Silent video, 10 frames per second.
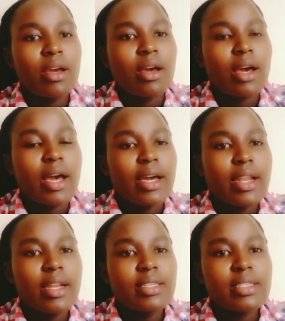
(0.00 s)
A
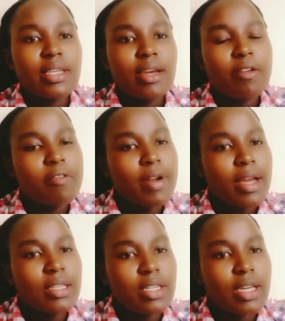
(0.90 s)
green stick
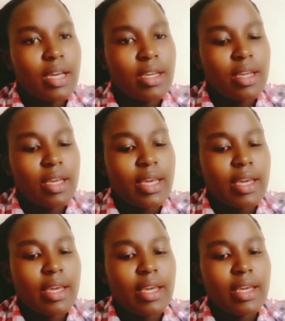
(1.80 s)
fracture
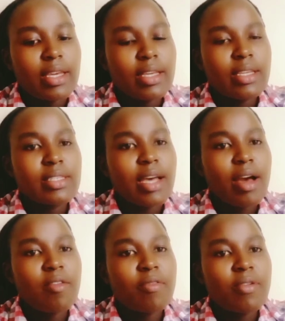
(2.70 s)
is
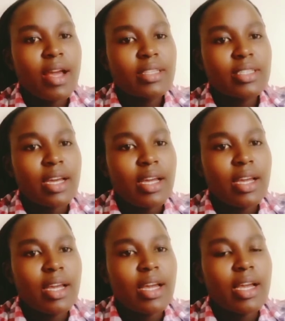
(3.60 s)
a fracture
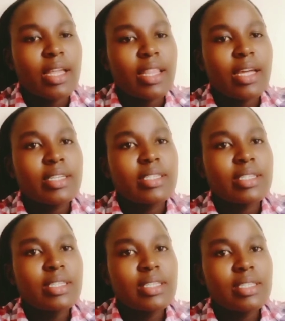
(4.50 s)
that
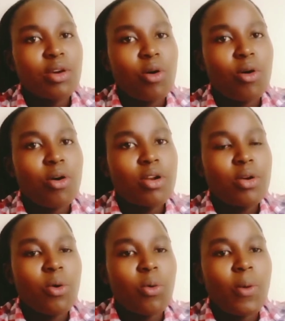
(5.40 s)
is on
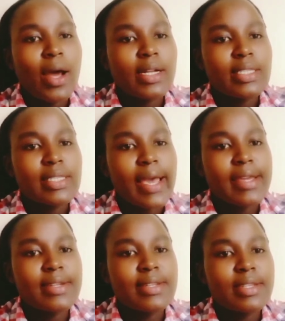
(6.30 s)
one
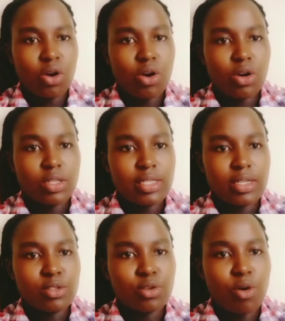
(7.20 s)
side.
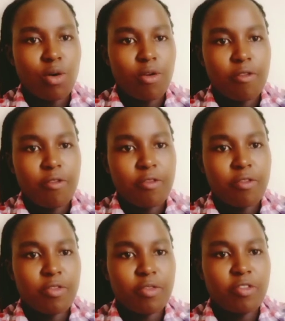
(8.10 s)
Causes
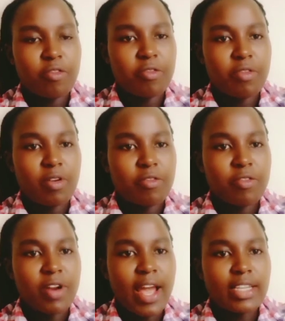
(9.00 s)
of
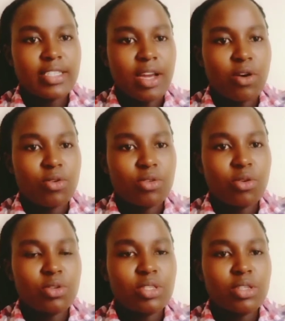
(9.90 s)
fracture or
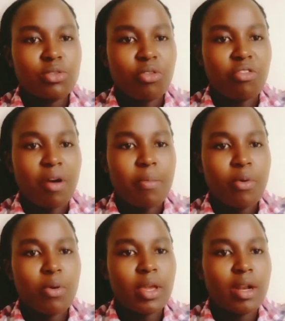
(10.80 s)
causes of a
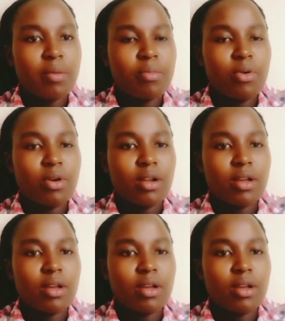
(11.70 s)
broken bone.